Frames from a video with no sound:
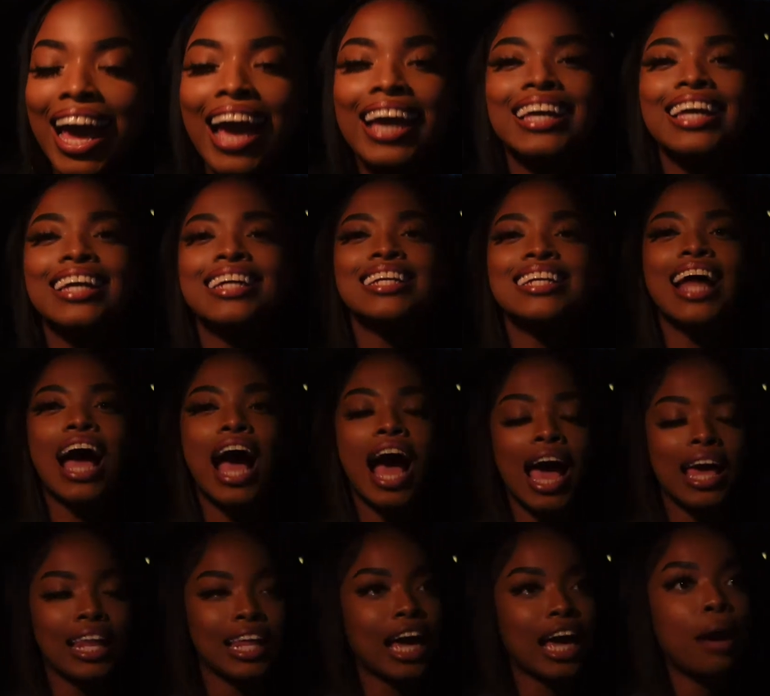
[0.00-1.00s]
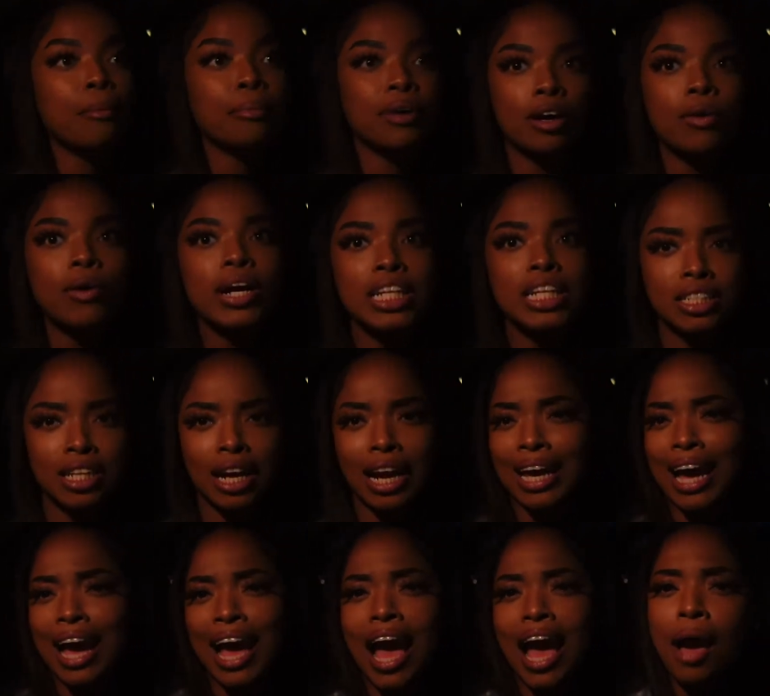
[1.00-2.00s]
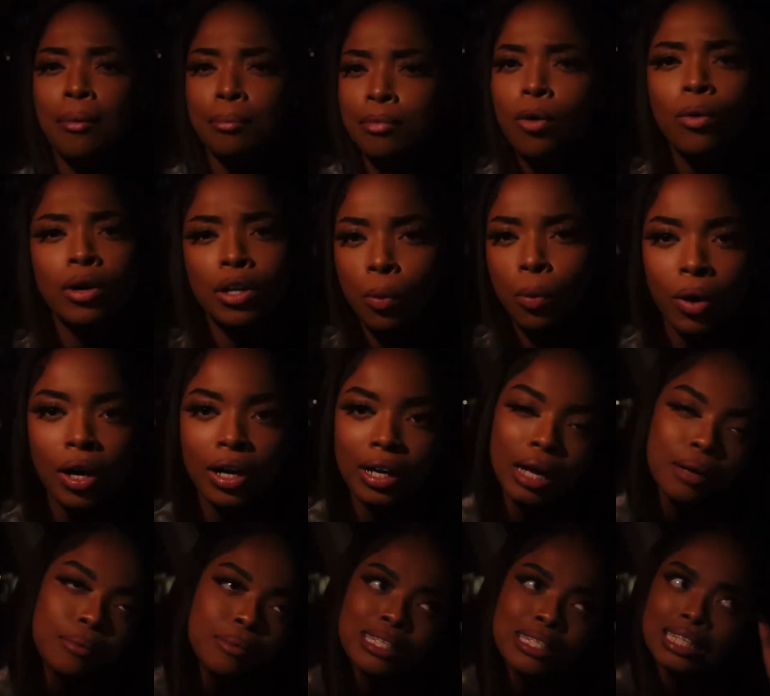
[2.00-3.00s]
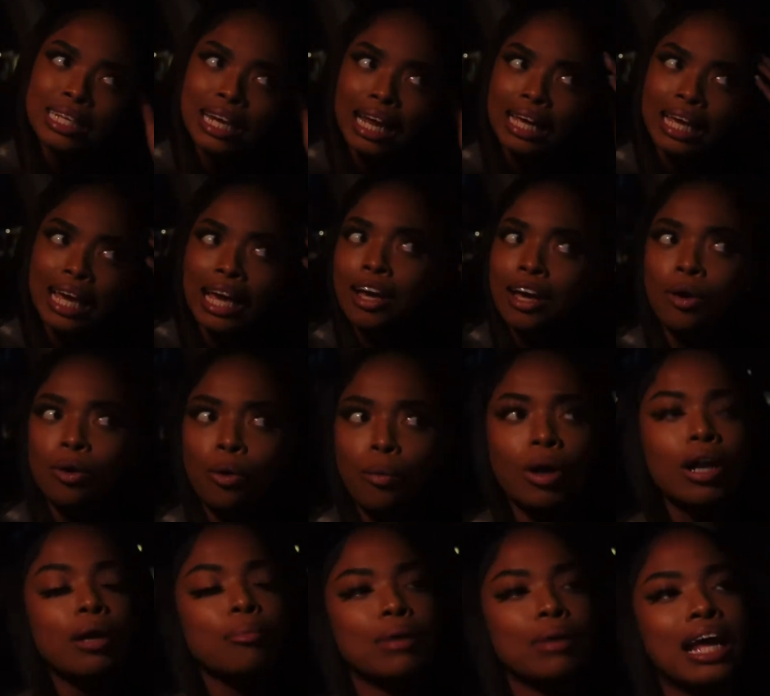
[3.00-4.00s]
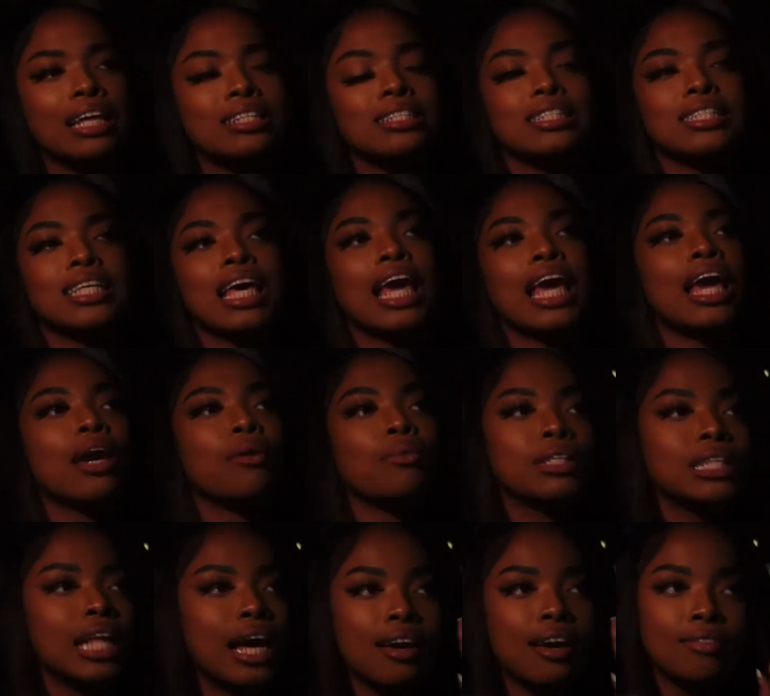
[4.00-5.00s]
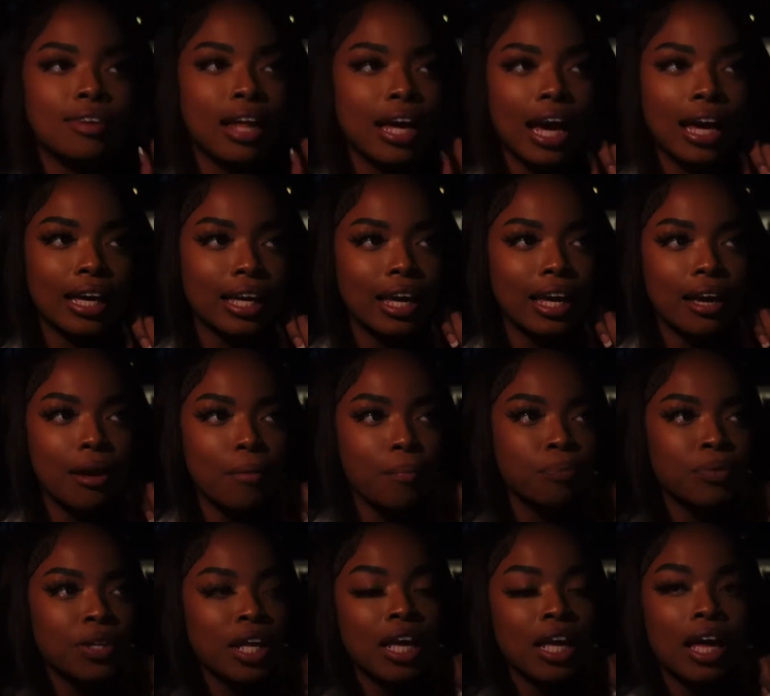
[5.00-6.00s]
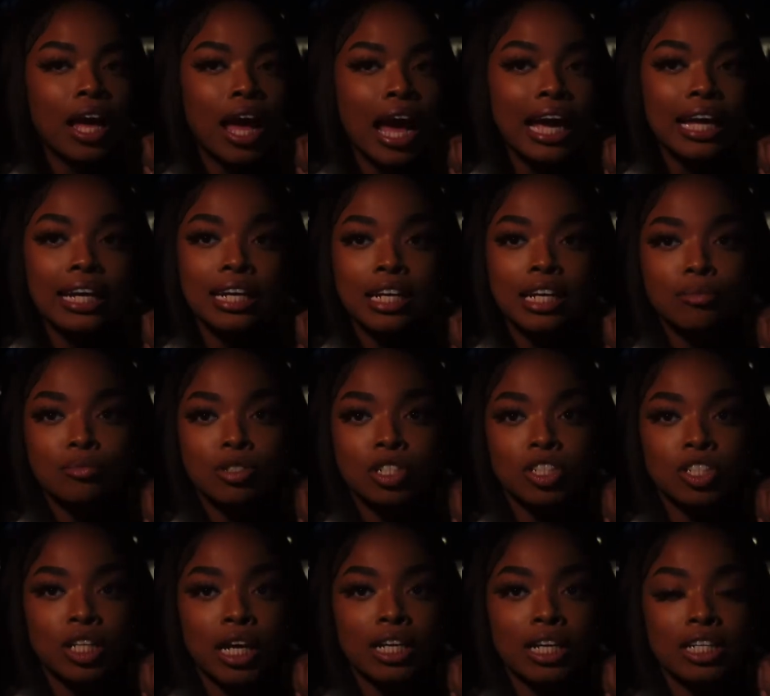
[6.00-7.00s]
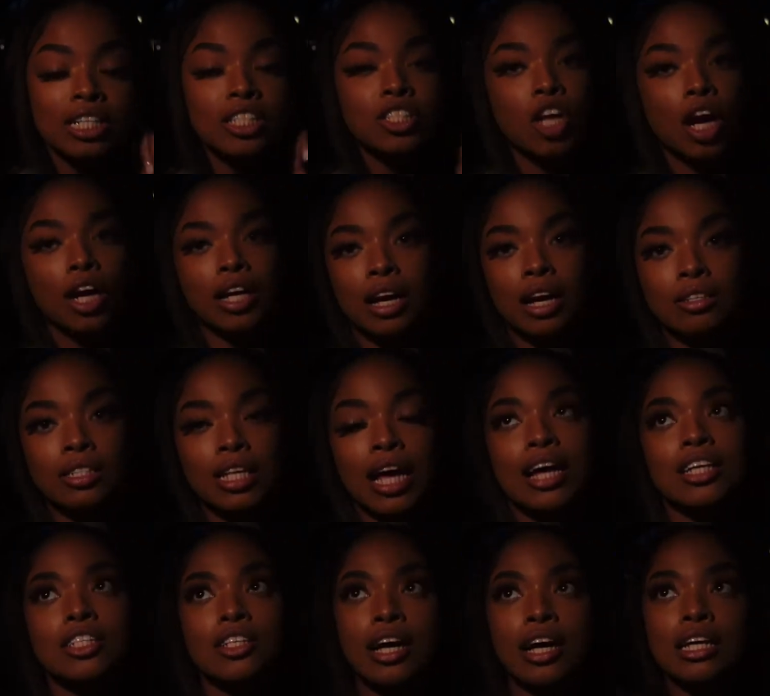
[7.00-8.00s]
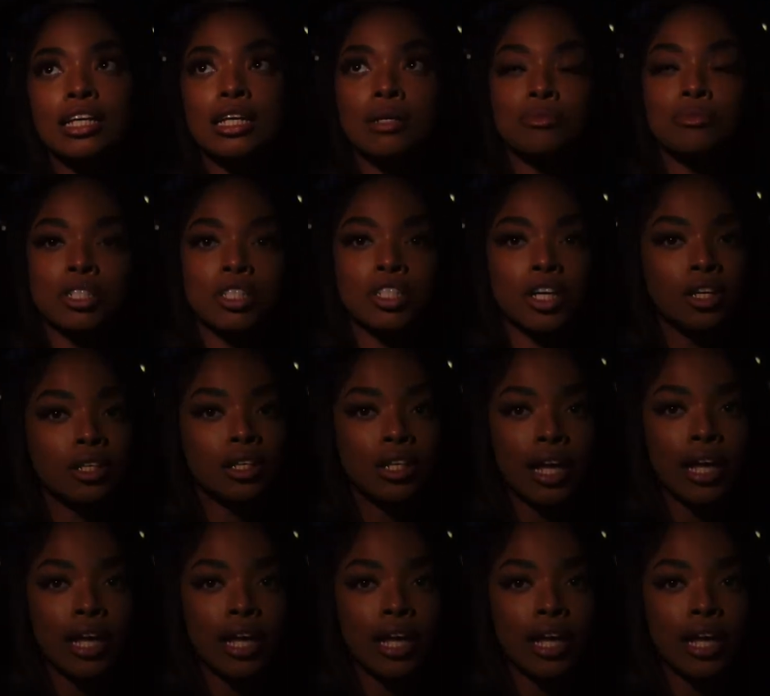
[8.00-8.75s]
I cannot. Like, I'm going to work. I'm not saying I can't go to work, but I just can't with life. Like, I can't. I ended up just changing. It's dark outside, so I ended up just turning the